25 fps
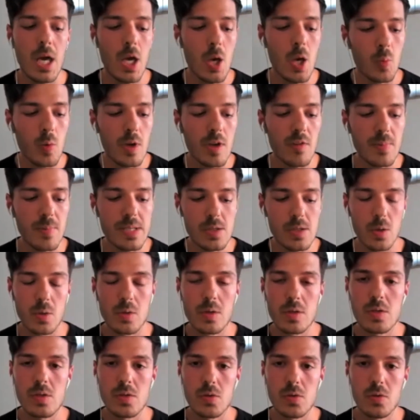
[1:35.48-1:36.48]
We've been
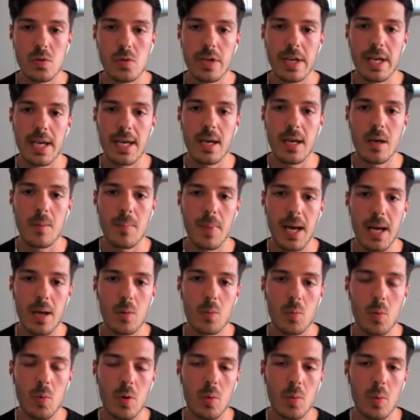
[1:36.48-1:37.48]
told a story
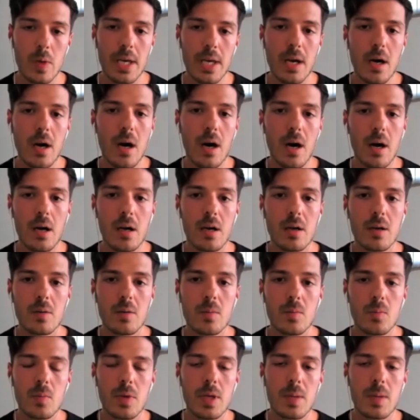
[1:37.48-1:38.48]
about what we are.
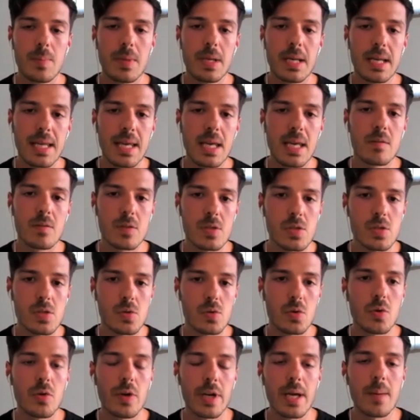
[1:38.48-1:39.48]
We believe a
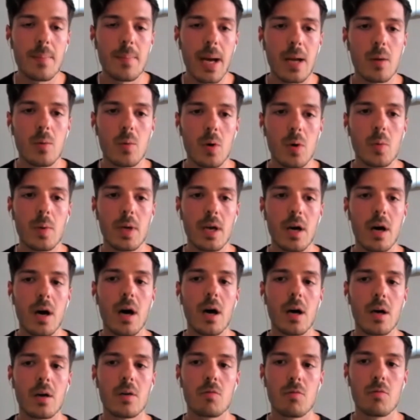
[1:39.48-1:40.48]
story about what we
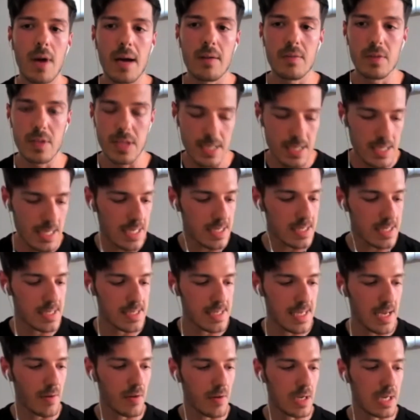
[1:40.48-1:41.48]
are rather than
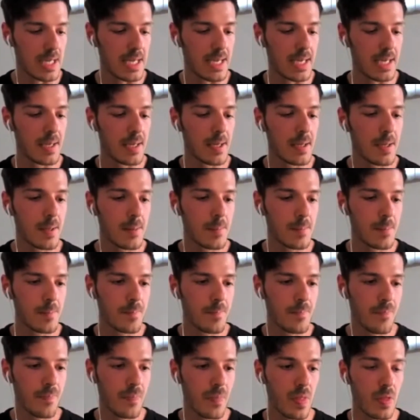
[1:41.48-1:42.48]
necessarily
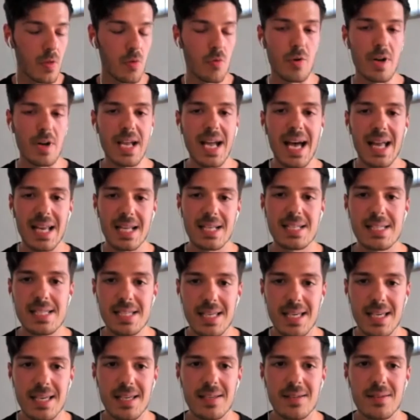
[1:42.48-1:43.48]
the
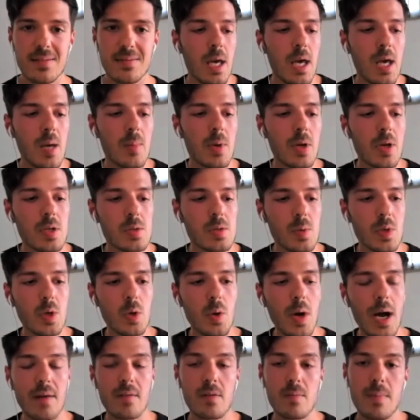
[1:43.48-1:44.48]
reality, because we
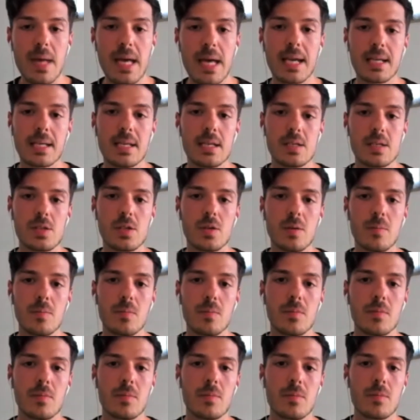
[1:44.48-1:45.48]
all have a
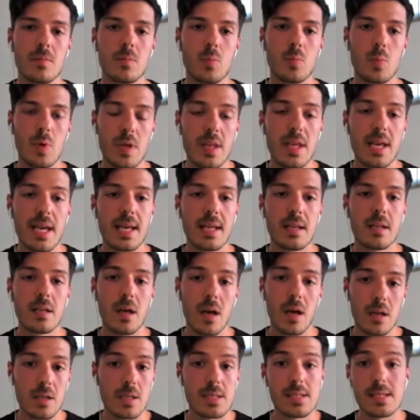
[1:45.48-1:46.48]
mechanism within
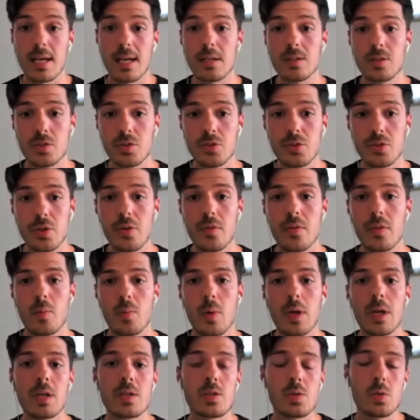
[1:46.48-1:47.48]
that understands truth. And
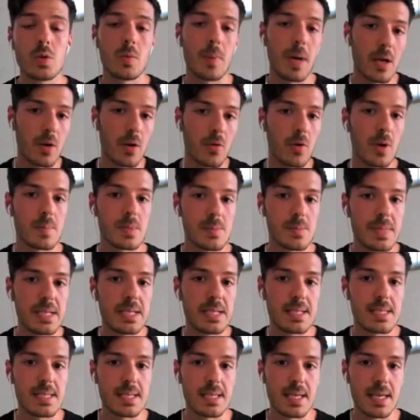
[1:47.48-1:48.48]
when I talk about
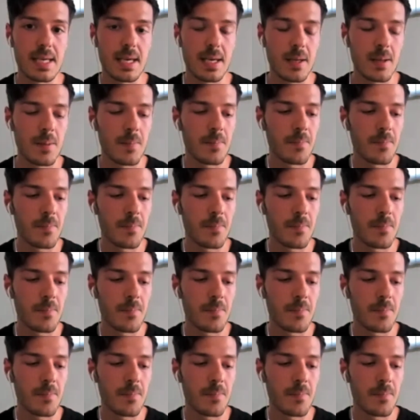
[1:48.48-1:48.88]
corruptibility,